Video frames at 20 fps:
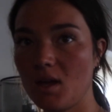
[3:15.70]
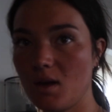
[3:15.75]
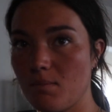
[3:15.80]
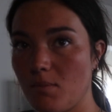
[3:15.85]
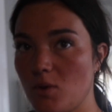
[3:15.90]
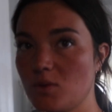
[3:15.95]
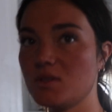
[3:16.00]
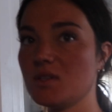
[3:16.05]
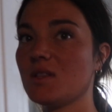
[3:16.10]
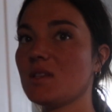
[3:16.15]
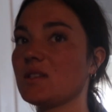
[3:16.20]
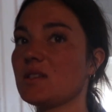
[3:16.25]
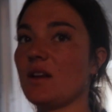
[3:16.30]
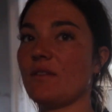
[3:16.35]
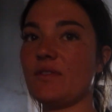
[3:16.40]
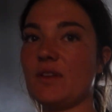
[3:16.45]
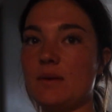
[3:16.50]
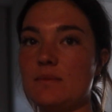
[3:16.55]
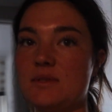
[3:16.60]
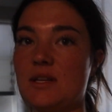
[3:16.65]
most of the stuff
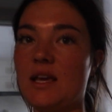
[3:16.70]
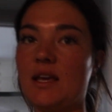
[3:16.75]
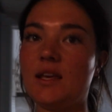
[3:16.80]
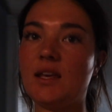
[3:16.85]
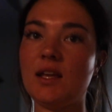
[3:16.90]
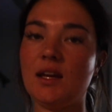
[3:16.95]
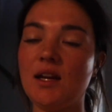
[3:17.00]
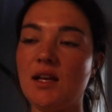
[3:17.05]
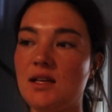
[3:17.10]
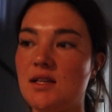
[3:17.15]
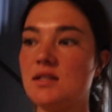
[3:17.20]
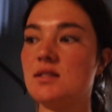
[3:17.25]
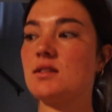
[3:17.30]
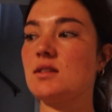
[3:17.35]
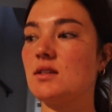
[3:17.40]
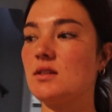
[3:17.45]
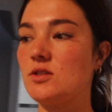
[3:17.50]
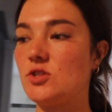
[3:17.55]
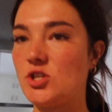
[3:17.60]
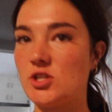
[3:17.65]
that I'm taking
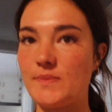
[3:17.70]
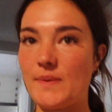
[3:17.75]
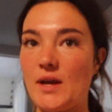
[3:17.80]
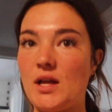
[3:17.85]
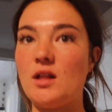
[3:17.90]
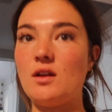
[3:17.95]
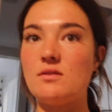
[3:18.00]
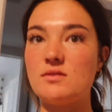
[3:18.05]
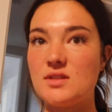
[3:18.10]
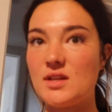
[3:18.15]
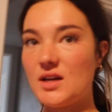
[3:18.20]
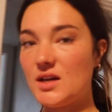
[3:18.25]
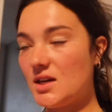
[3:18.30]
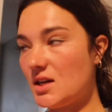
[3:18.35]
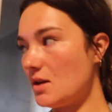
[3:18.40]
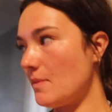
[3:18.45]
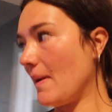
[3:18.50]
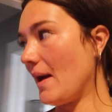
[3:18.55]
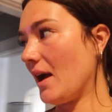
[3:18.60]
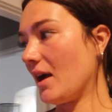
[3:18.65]
is just my clothes that I need
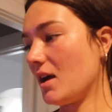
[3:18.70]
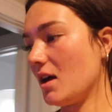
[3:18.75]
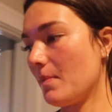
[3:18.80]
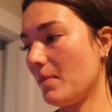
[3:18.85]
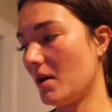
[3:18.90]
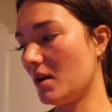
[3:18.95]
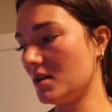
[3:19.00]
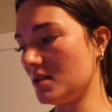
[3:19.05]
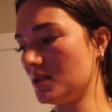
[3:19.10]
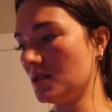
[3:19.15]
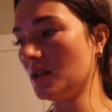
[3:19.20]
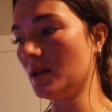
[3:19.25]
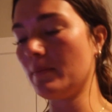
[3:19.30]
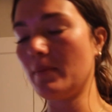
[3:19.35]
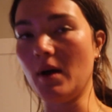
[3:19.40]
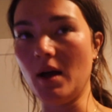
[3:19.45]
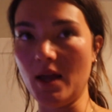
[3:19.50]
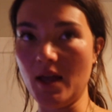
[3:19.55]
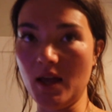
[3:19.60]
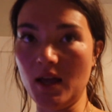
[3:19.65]
to pack up, honestly,
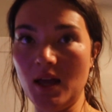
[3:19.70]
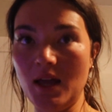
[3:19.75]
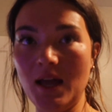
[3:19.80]
but